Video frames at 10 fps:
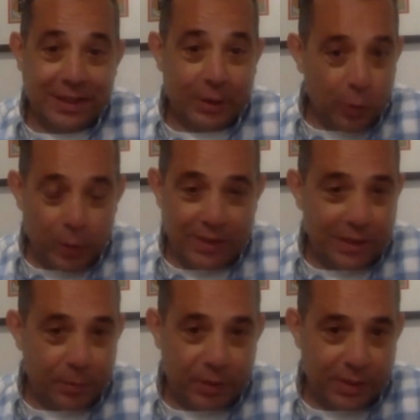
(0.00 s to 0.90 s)
that are always in
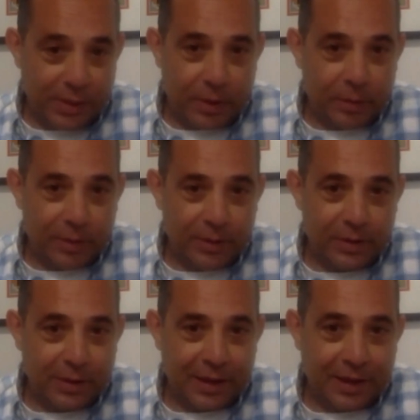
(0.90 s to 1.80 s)
the present moment,
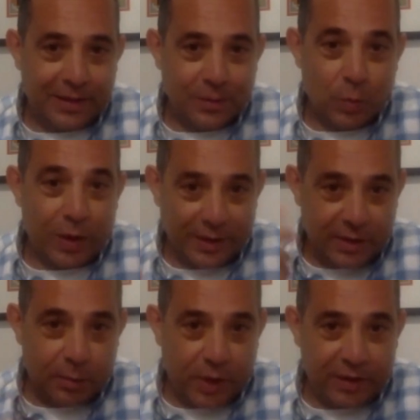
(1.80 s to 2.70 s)
and one is the
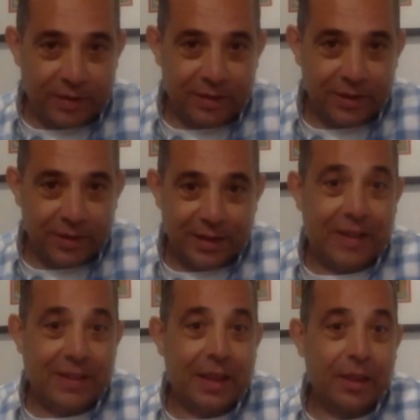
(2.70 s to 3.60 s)
breath,
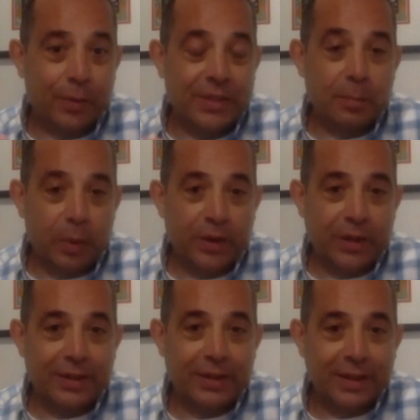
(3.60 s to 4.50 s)
and the other is the body.